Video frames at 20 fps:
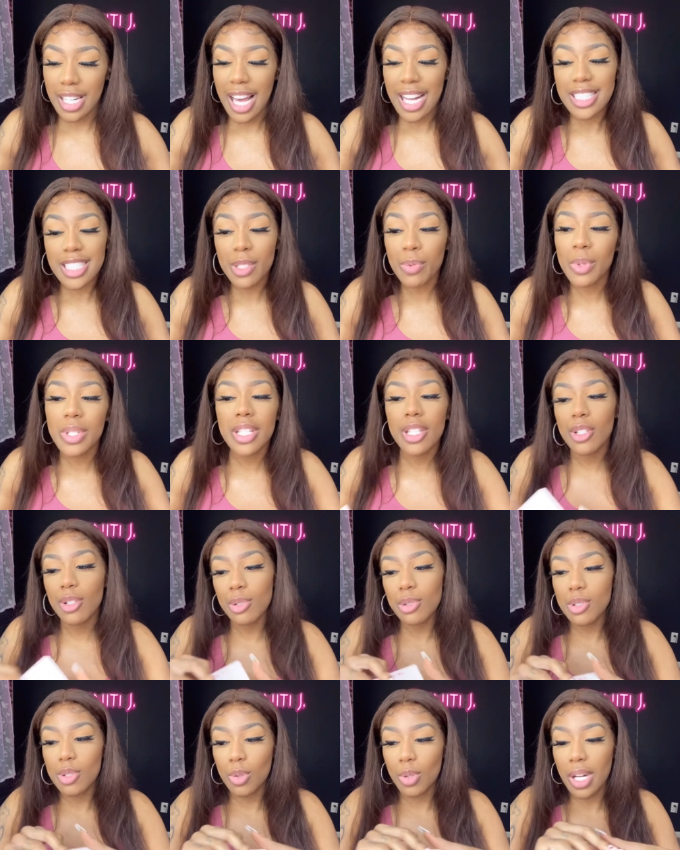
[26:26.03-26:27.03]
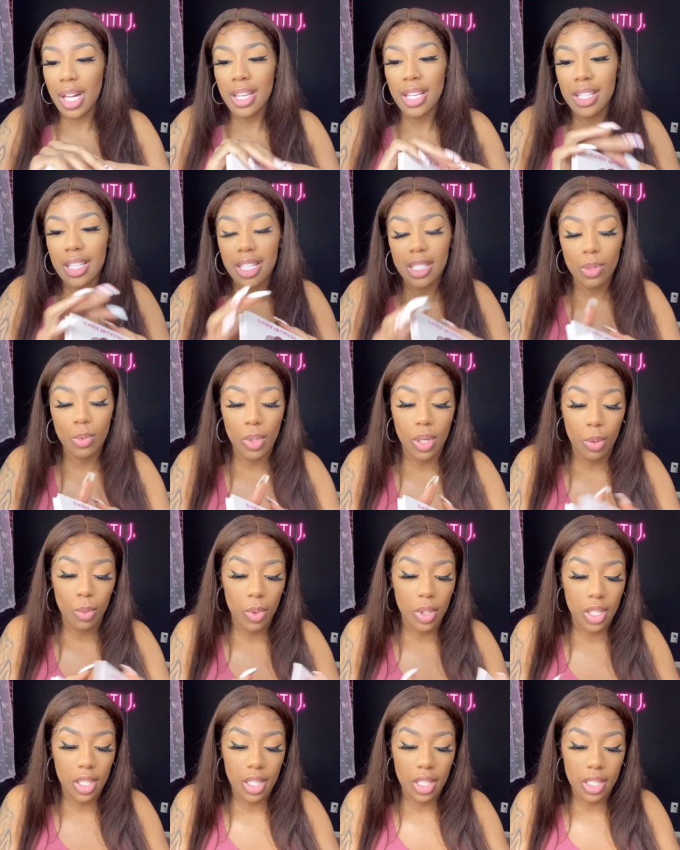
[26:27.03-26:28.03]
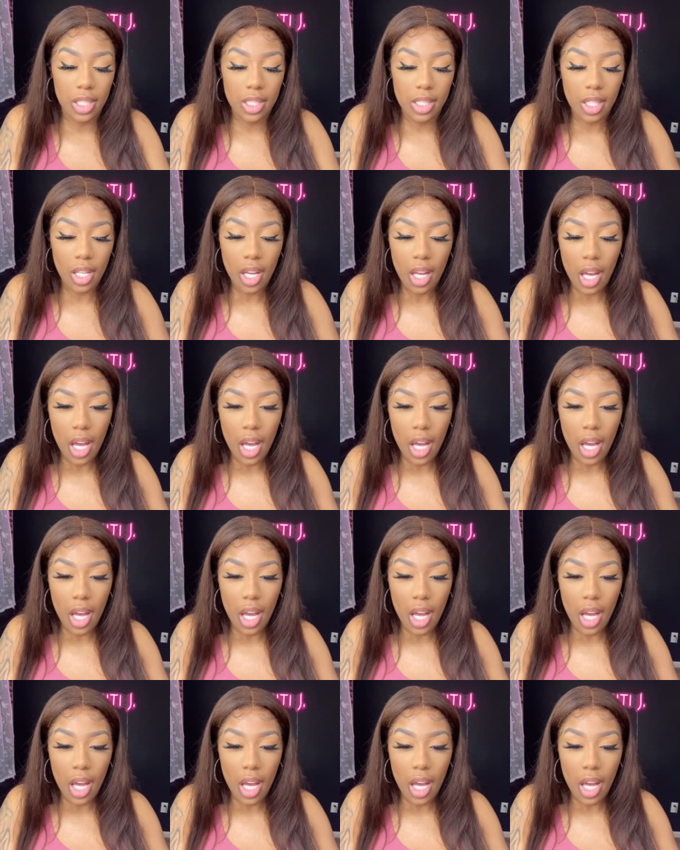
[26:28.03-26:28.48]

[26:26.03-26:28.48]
I just wasn't used to it. I think that's what it was.